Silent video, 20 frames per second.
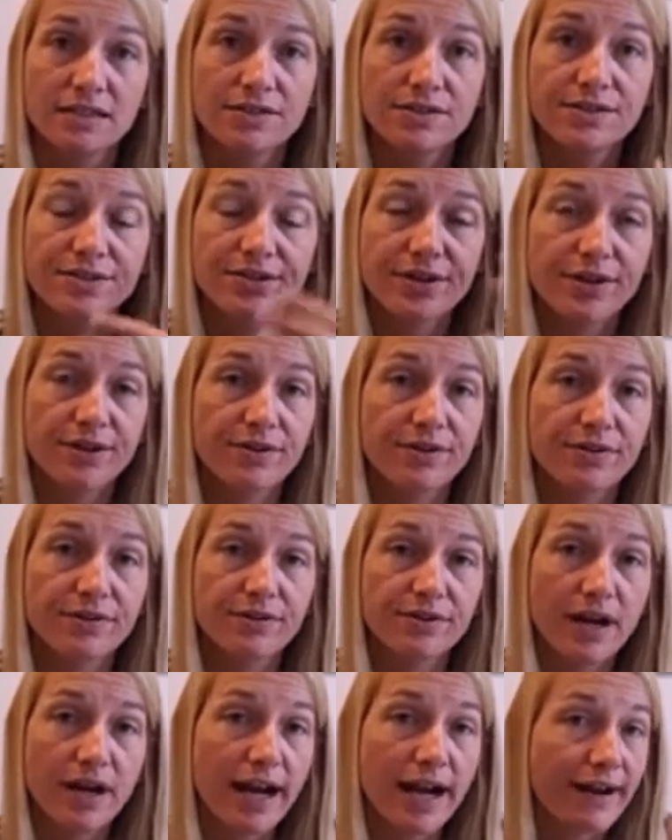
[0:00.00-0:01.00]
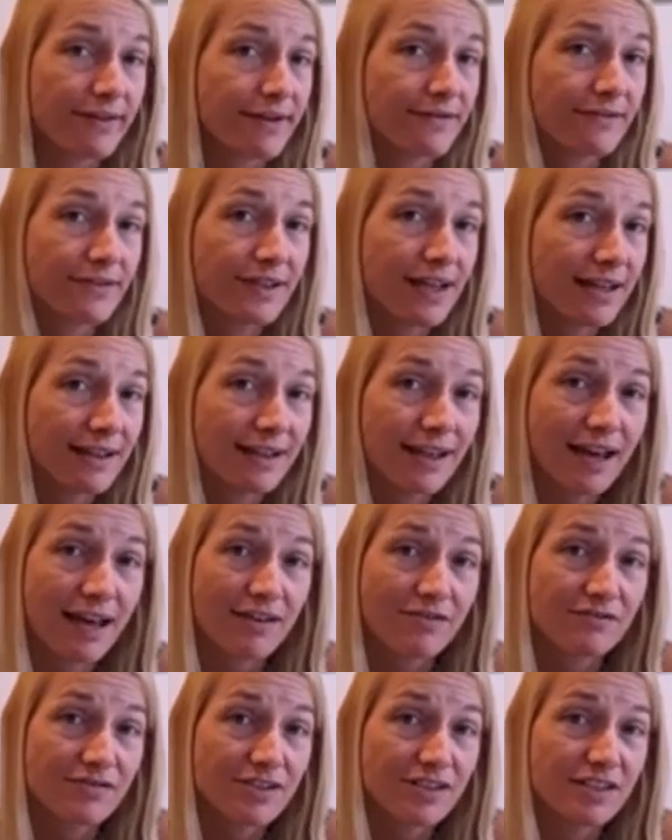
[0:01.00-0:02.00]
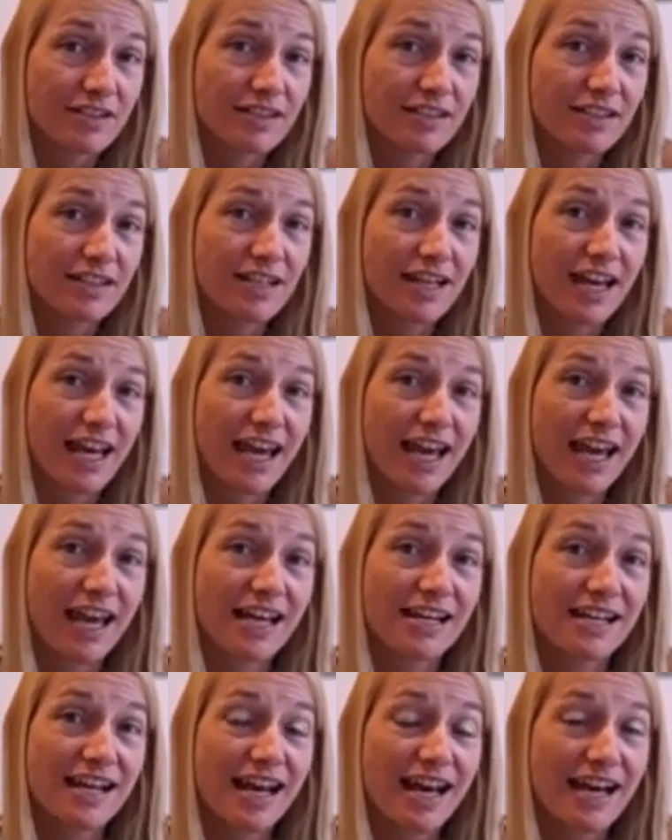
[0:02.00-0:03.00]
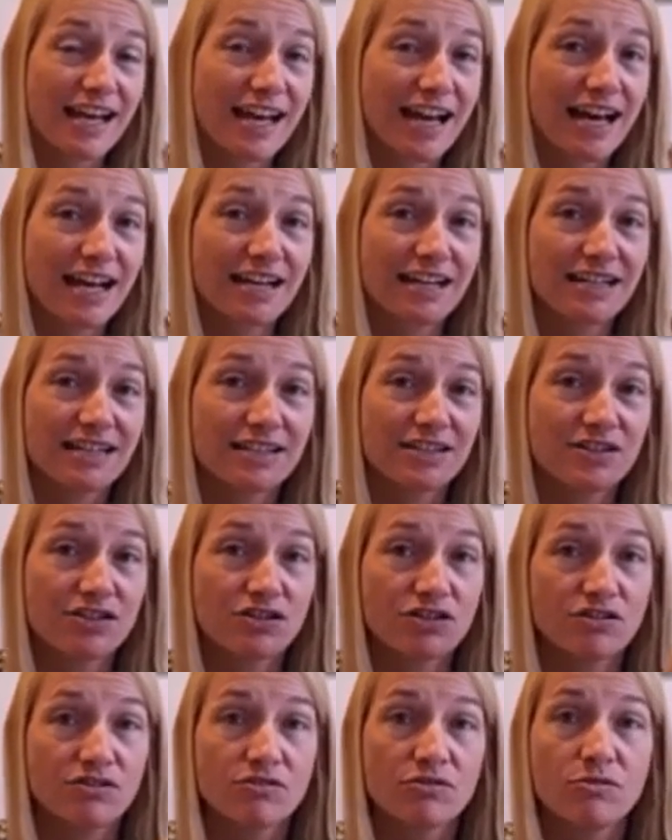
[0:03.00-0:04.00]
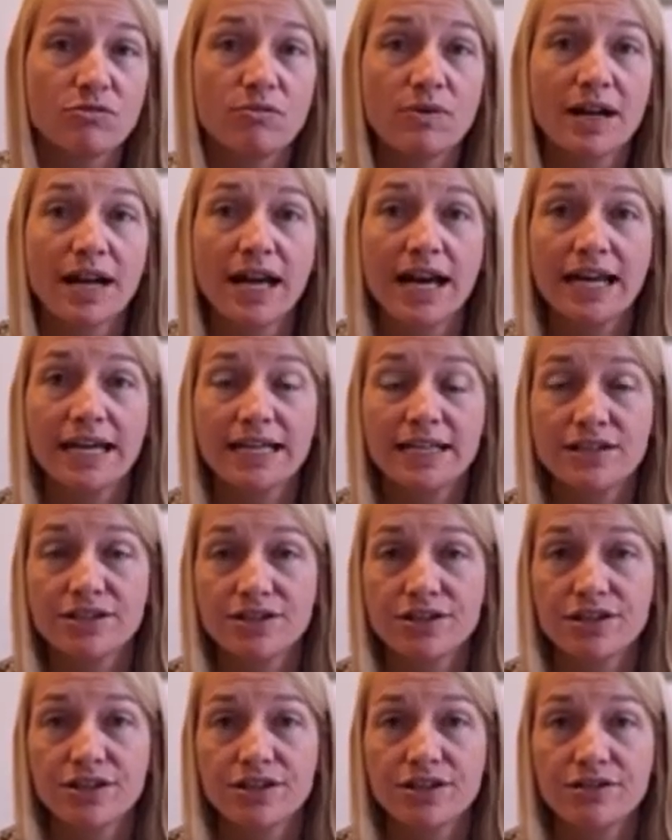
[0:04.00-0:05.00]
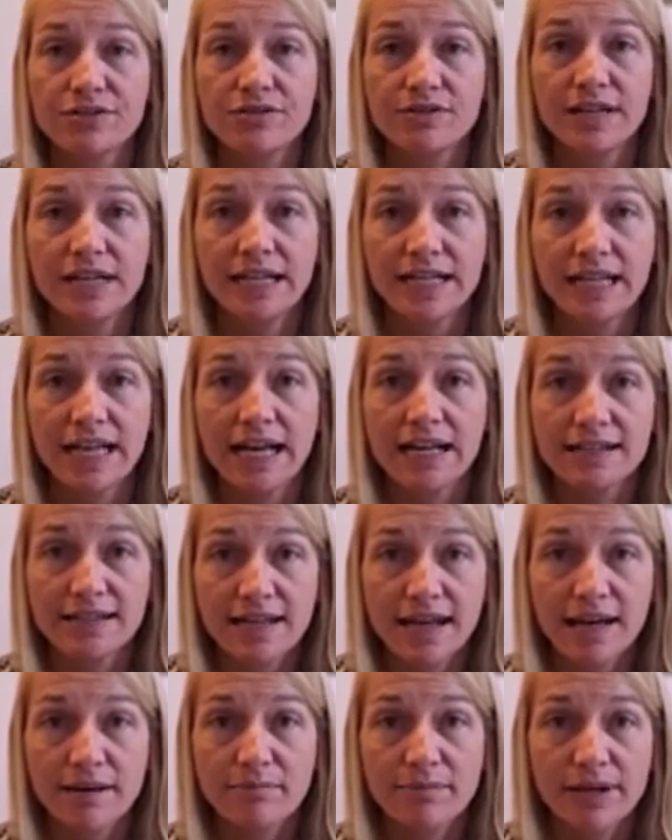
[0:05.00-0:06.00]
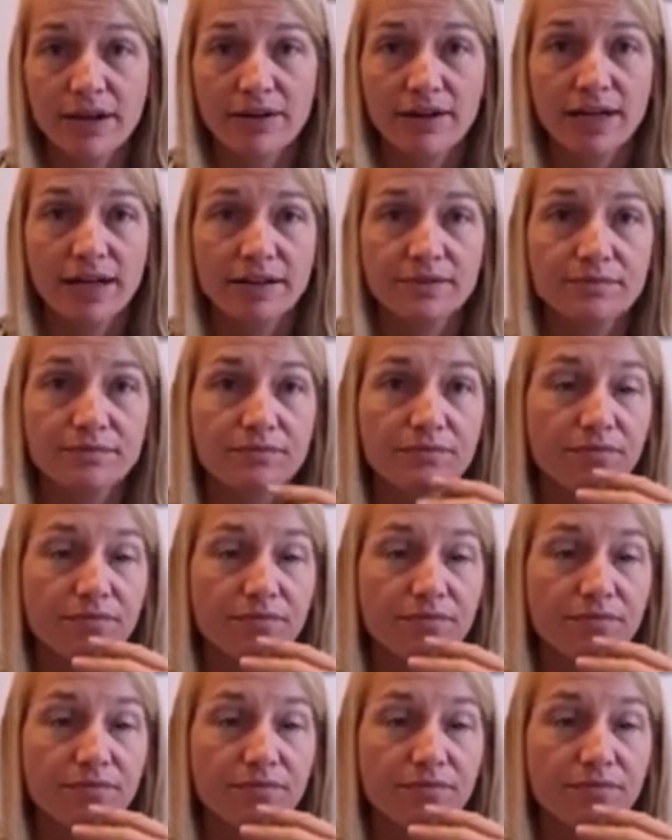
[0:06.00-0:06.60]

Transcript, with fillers: So I don't have a lot left. And I gotta do what I can do in that time period.